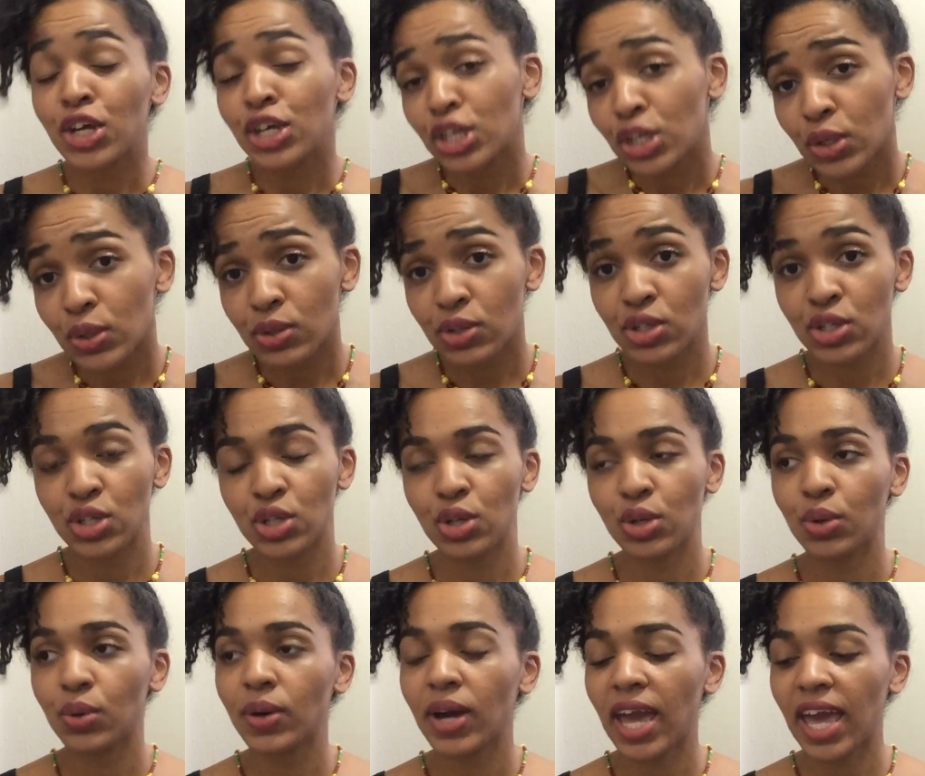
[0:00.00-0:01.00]
used
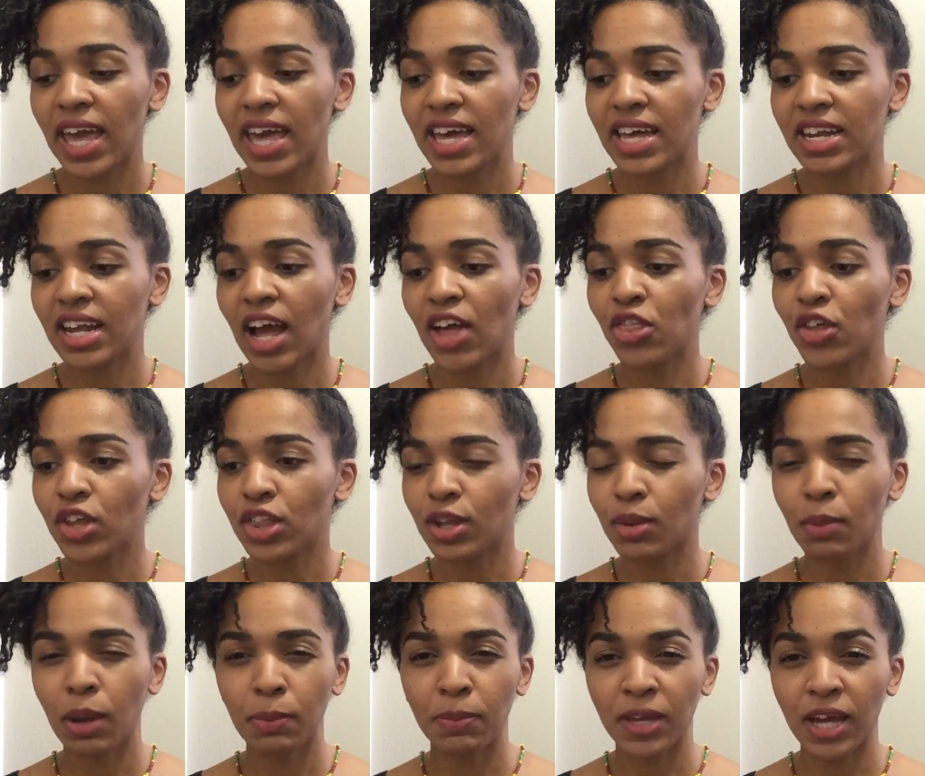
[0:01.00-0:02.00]
to and I thought
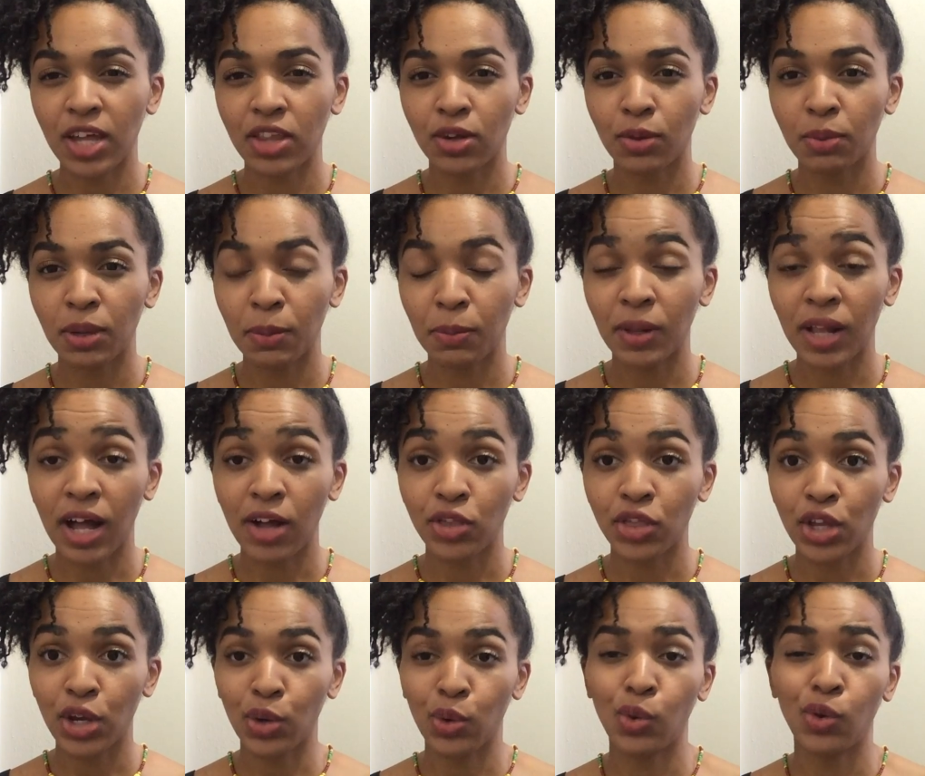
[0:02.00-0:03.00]
there might be other people out
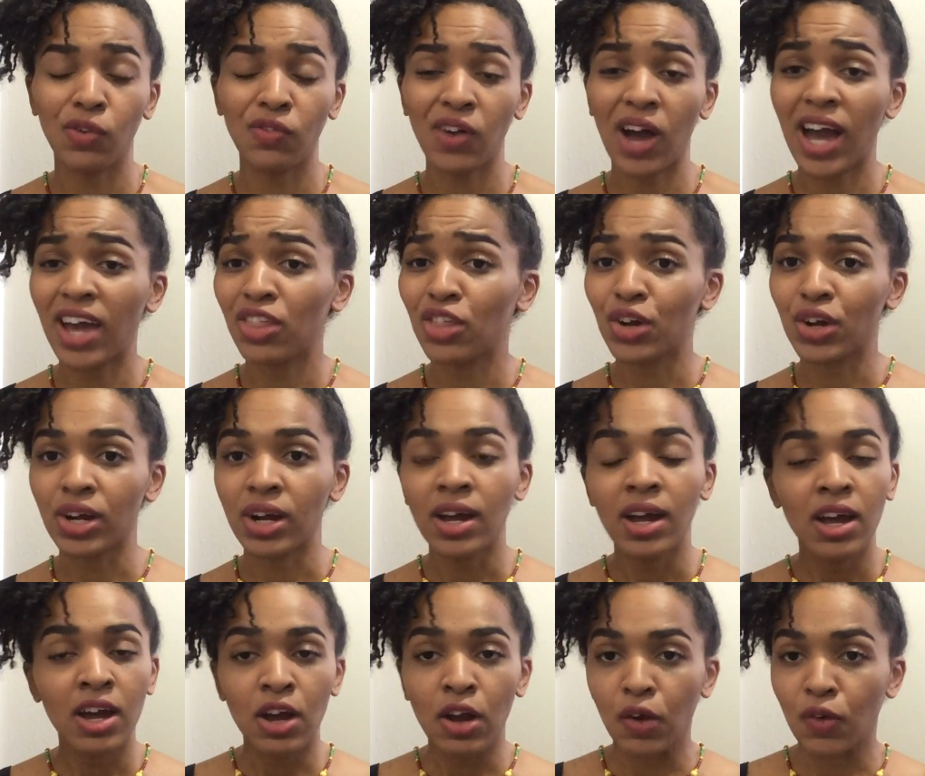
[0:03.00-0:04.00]
there who've either
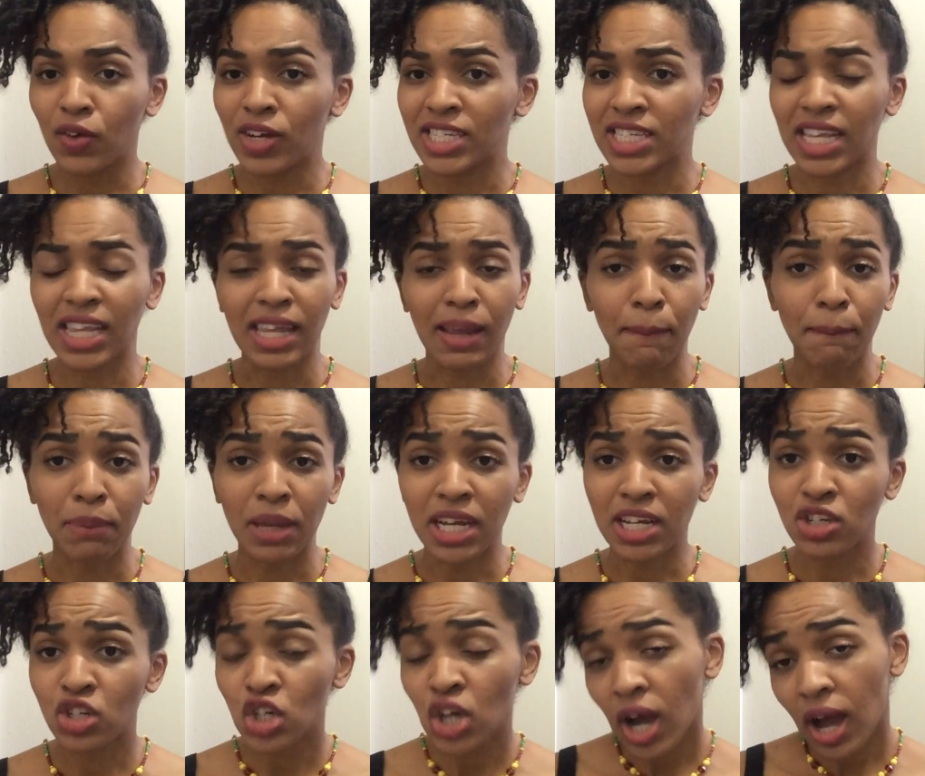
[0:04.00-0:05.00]
recently
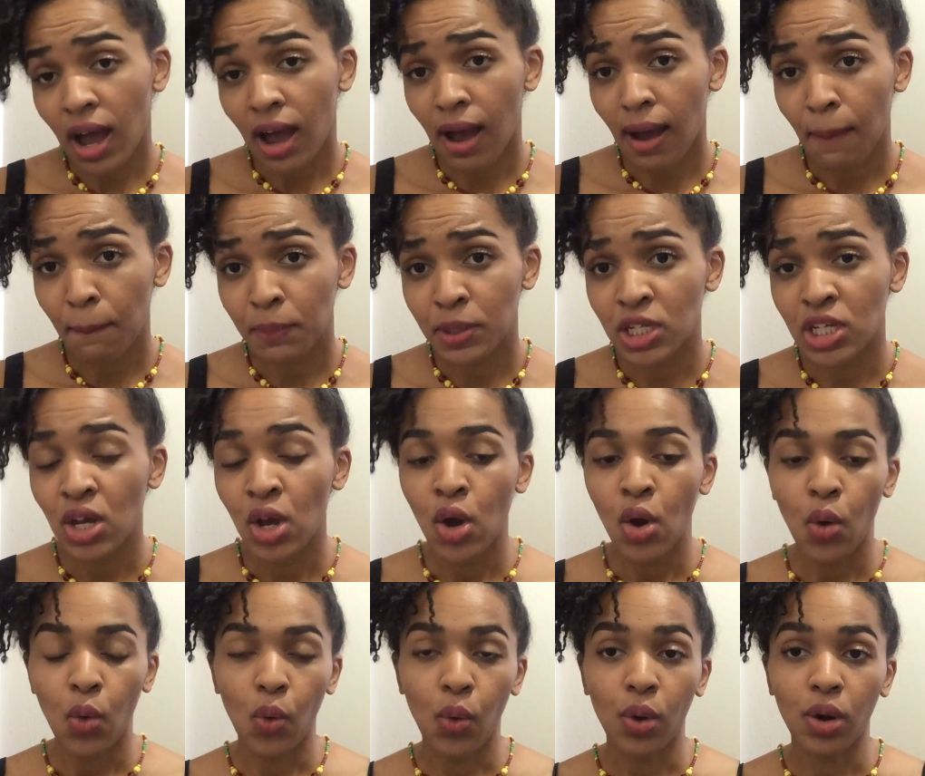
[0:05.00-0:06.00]
big chopped
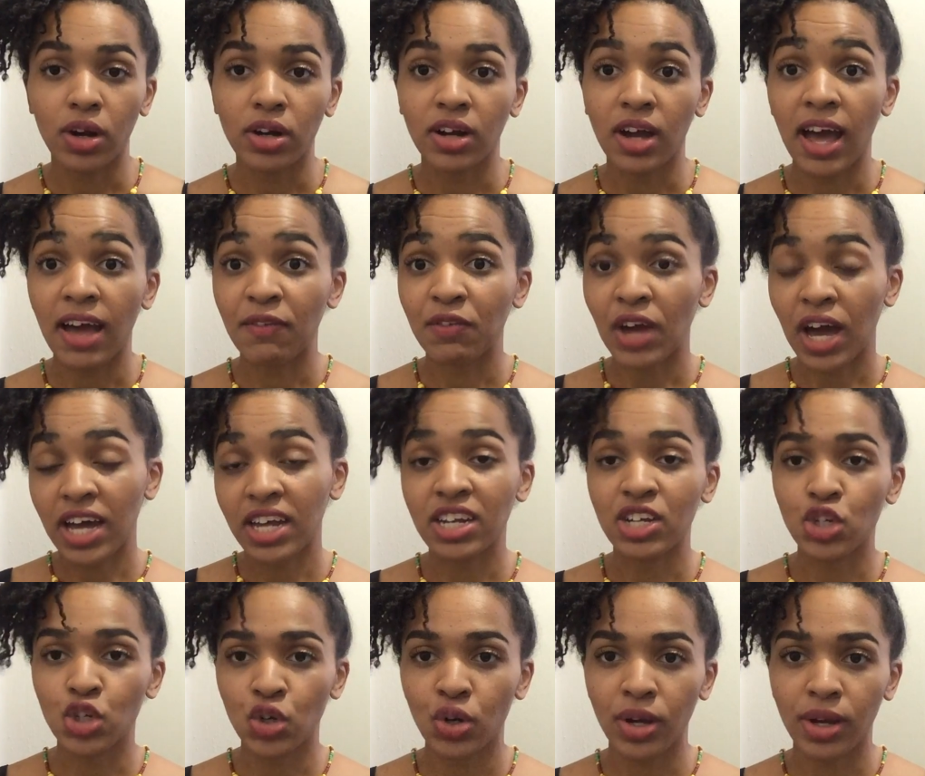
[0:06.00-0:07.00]
or have gotten
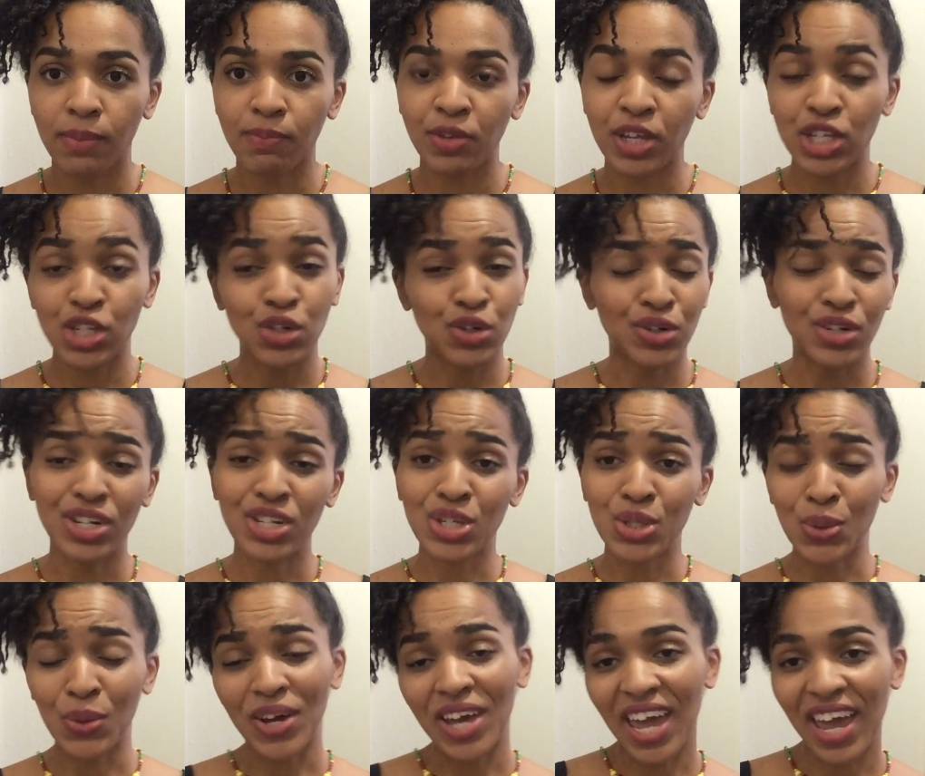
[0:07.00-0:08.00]
a trim that turned
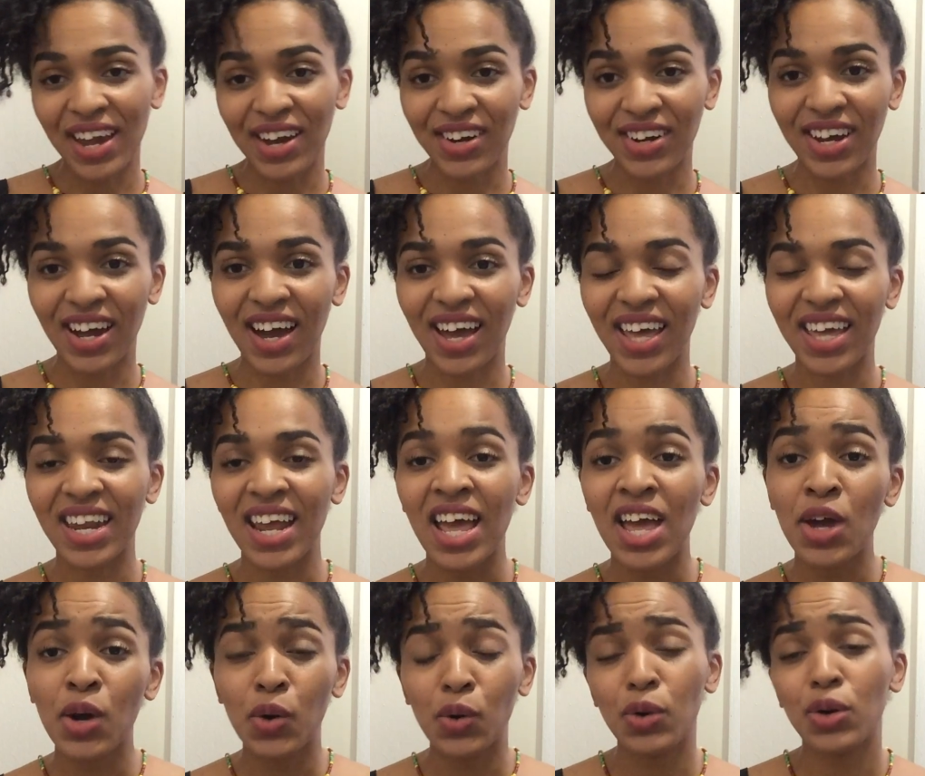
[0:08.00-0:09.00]
into a haircut
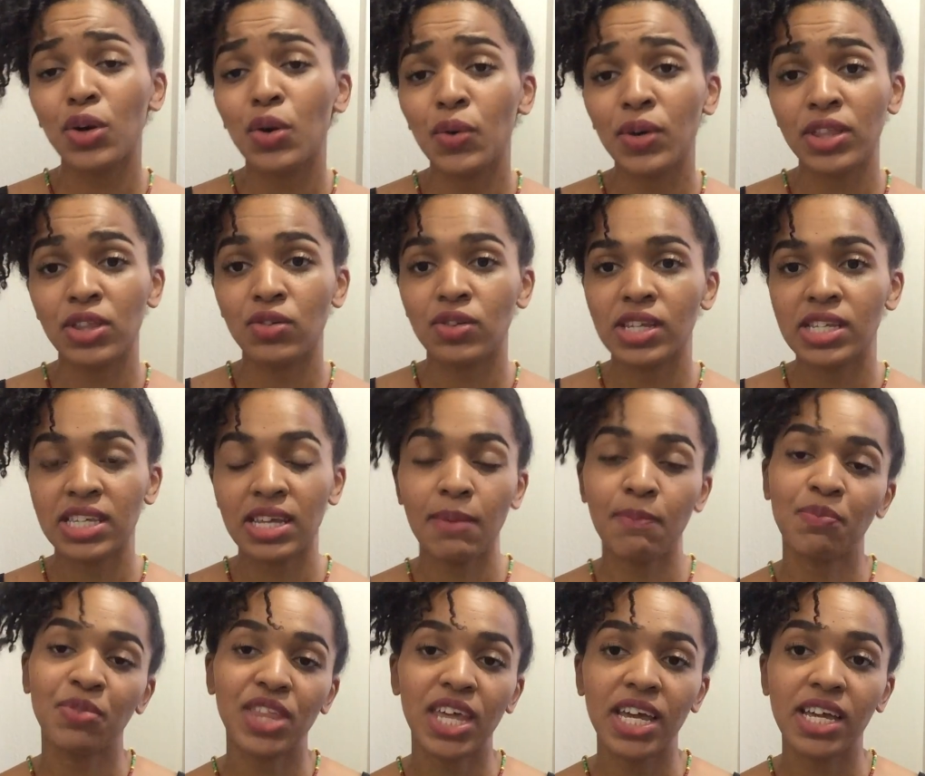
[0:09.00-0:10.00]
who are going through the
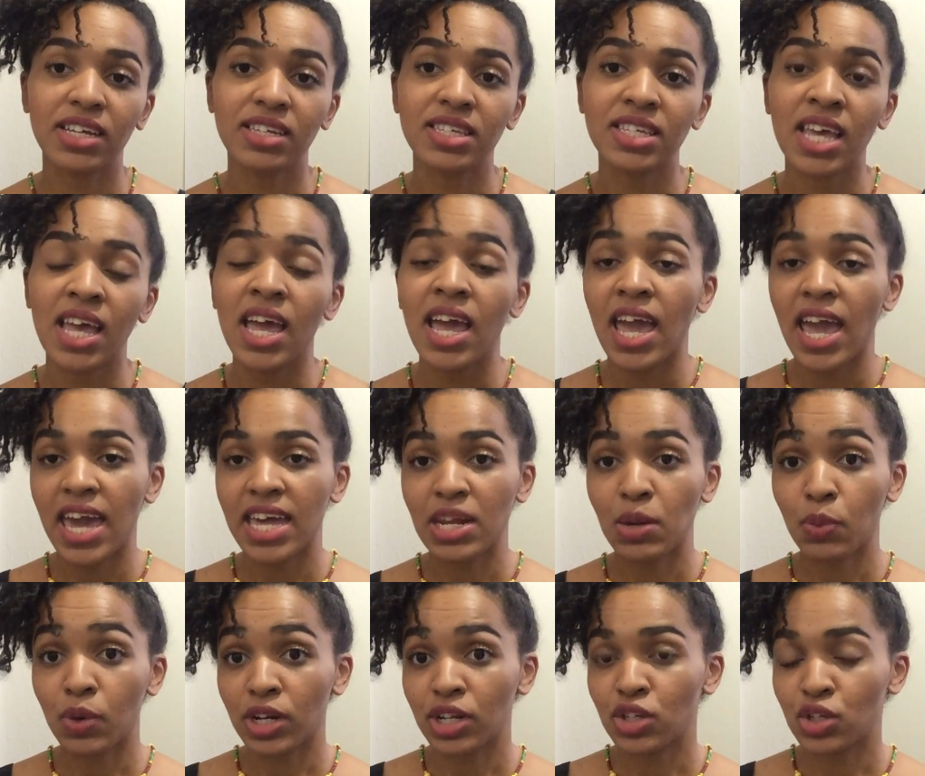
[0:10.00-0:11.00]
same things and
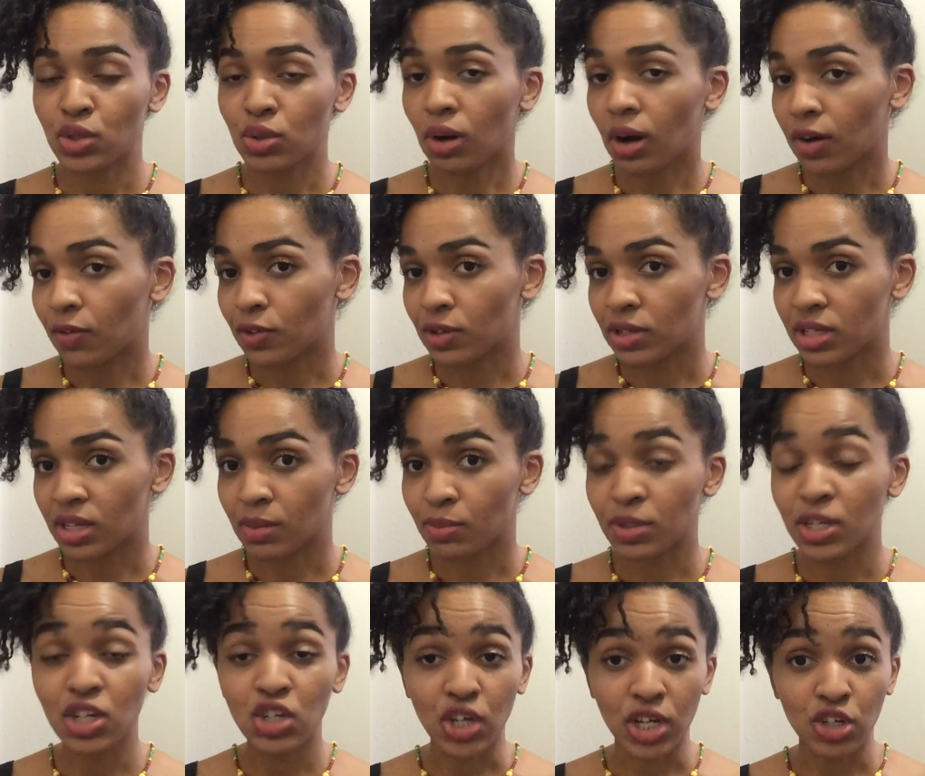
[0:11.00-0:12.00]
I wanted to offer some
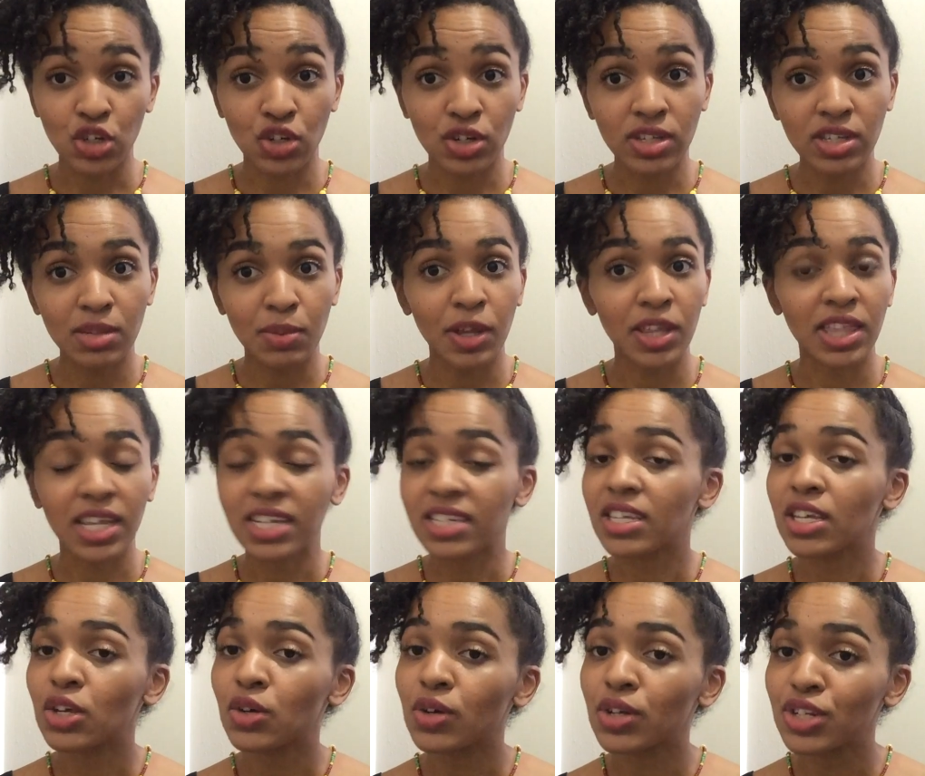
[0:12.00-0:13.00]
suggestions about things
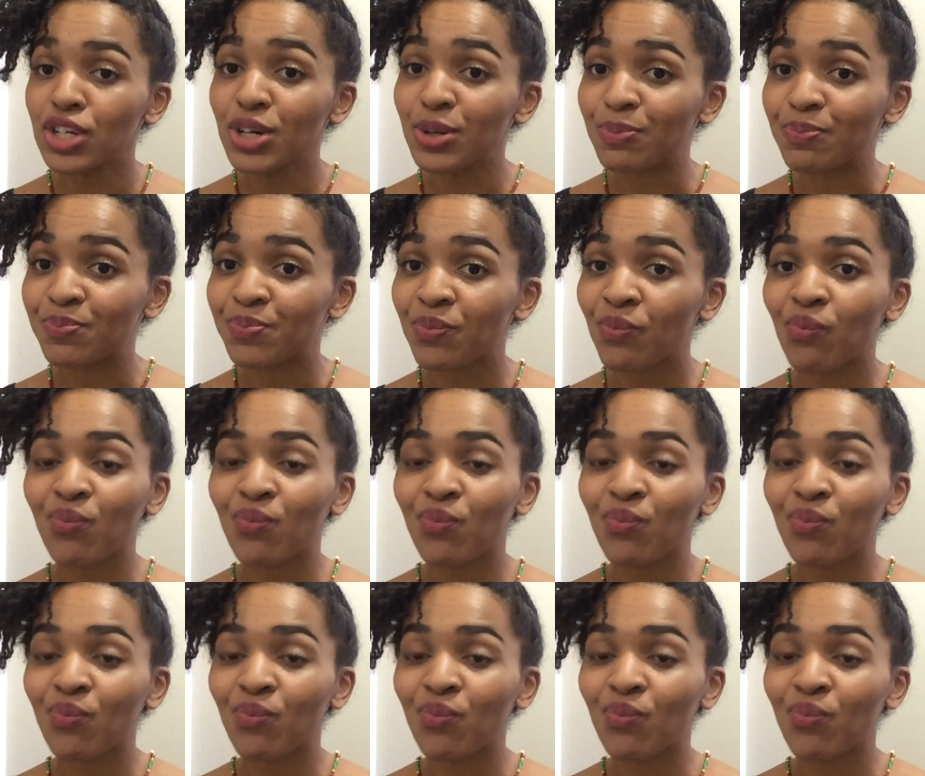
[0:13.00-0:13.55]
that you can do.